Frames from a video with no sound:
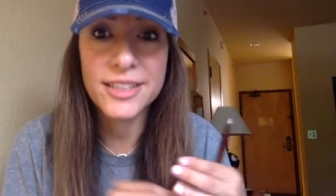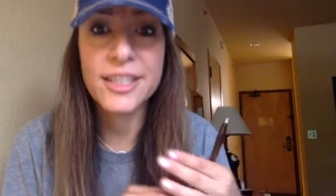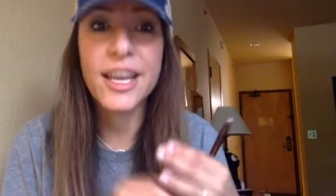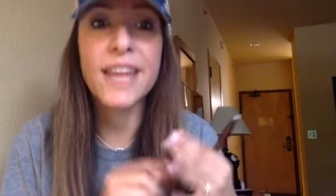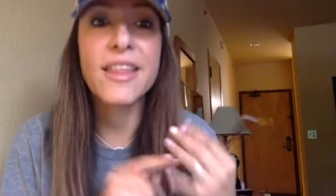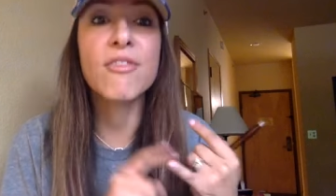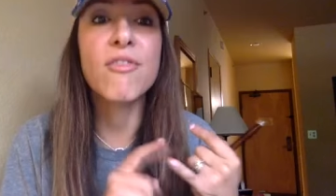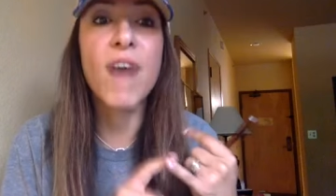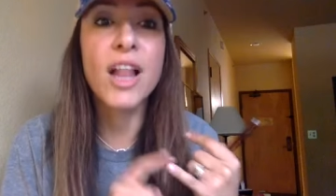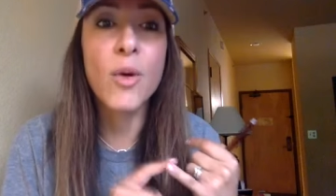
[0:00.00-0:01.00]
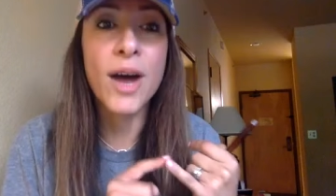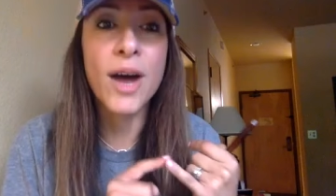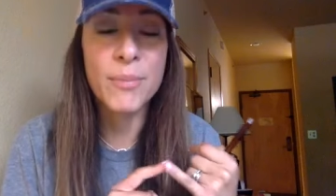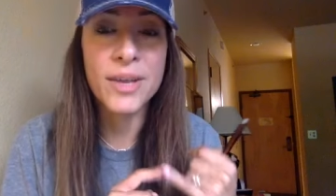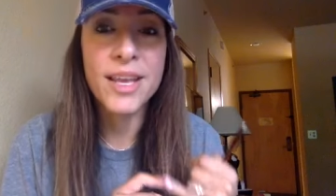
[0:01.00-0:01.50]
and then follow
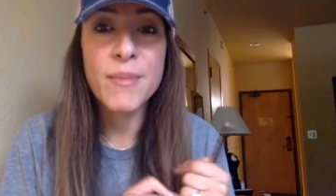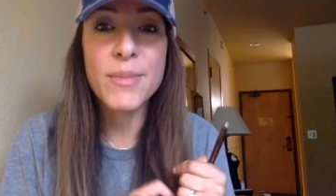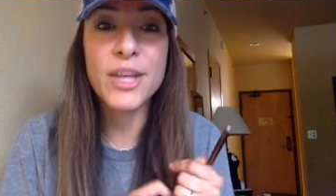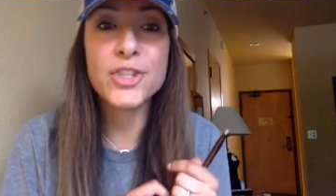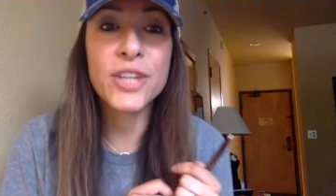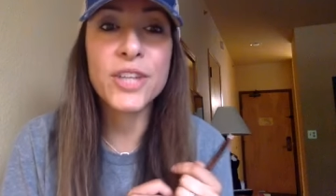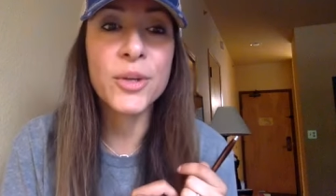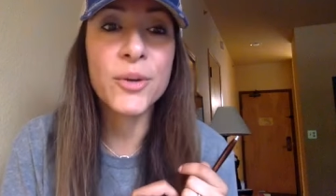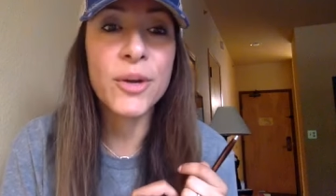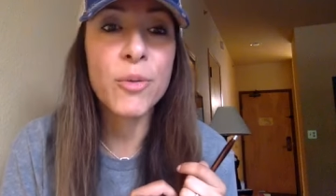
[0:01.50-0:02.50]
up. Make sure that you,